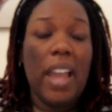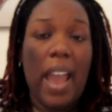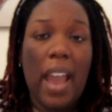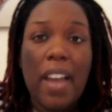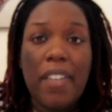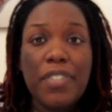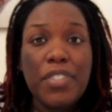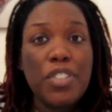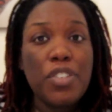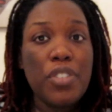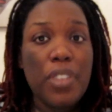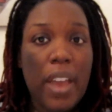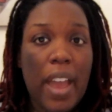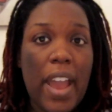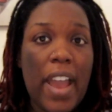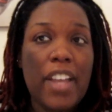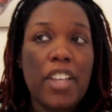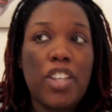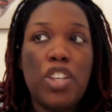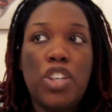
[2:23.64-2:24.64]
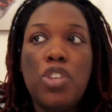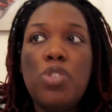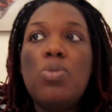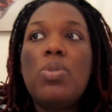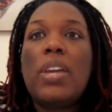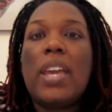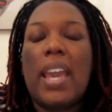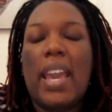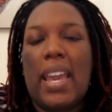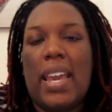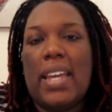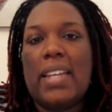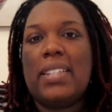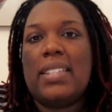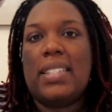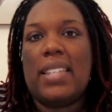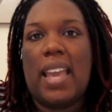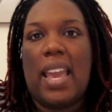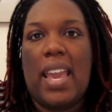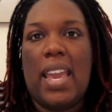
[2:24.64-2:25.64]
After that, you
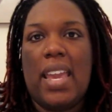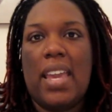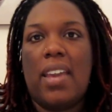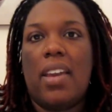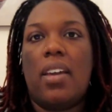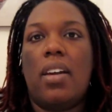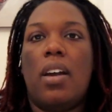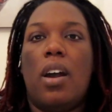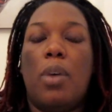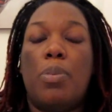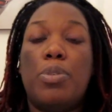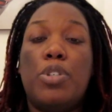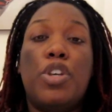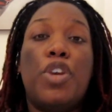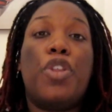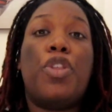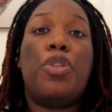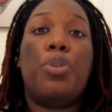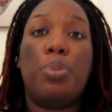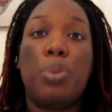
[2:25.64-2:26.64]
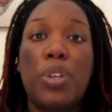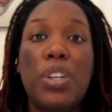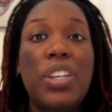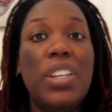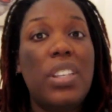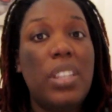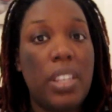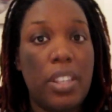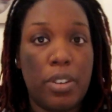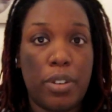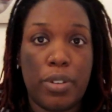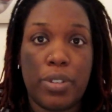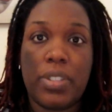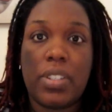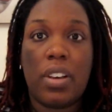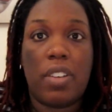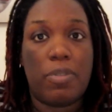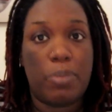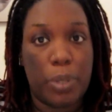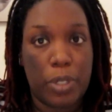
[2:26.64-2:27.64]
can take up to 3 years
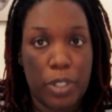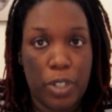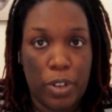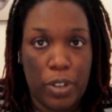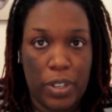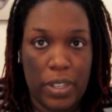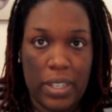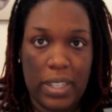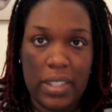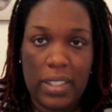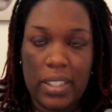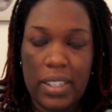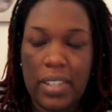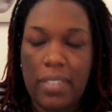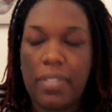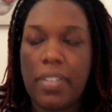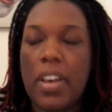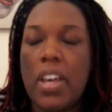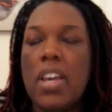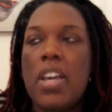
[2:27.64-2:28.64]
of maternity leave.